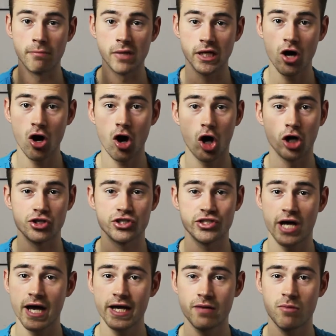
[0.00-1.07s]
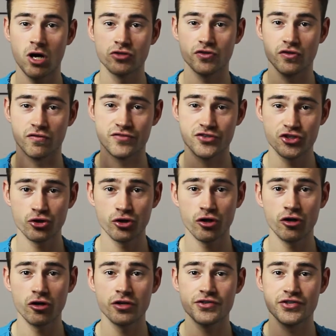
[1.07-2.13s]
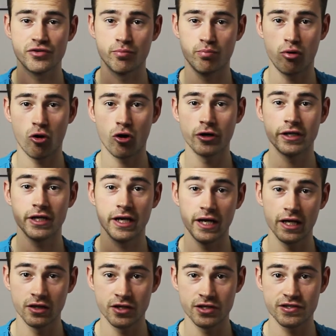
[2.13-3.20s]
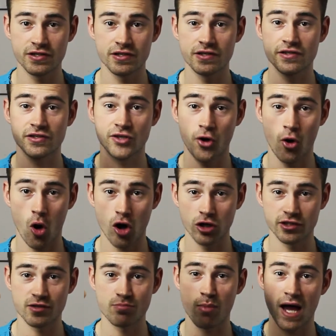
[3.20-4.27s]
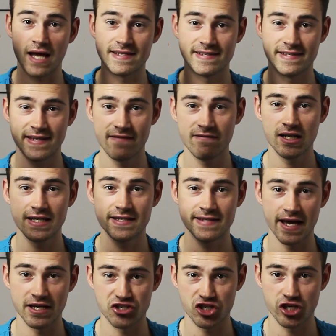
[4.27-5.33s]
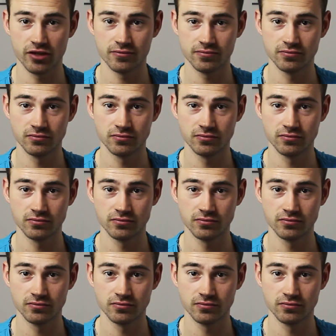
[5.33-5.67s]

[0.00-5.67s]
Because high amounts of sugar support illnesses caused by civilization.